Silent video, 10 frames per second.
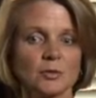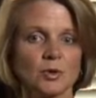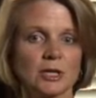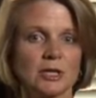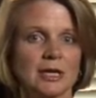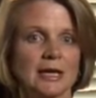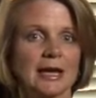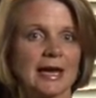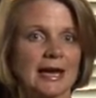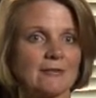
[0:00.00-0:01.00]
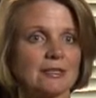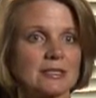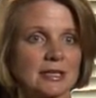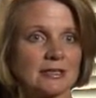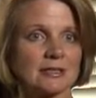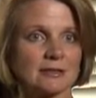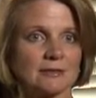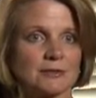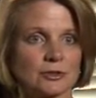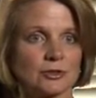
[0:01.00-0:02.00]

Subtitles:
We have incentives